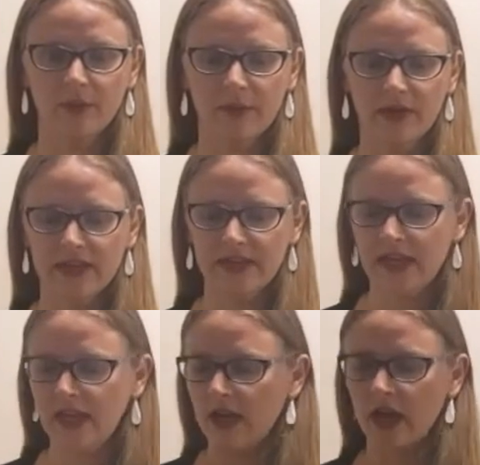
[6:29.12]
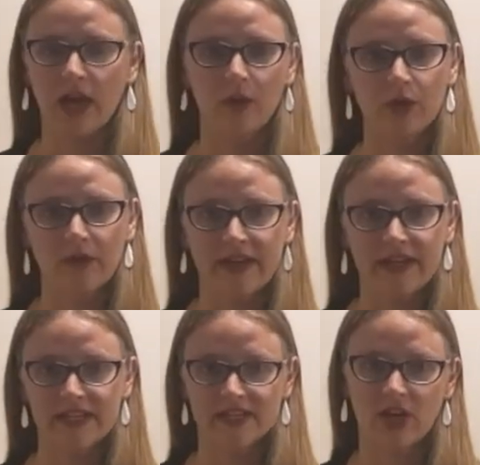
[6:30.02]
pumpkin, uh, we're ready to
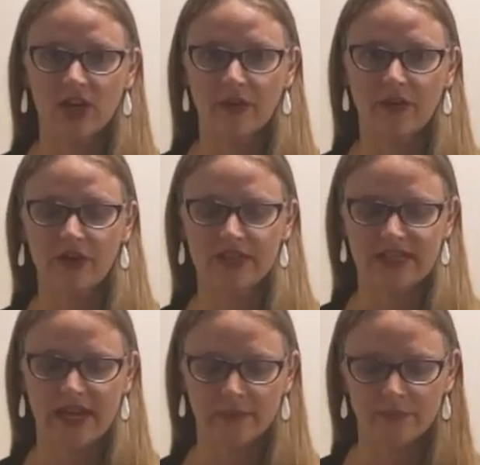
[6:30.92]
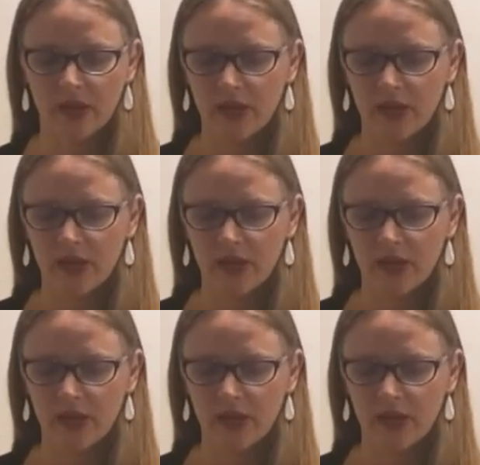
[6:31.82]
get started with our design.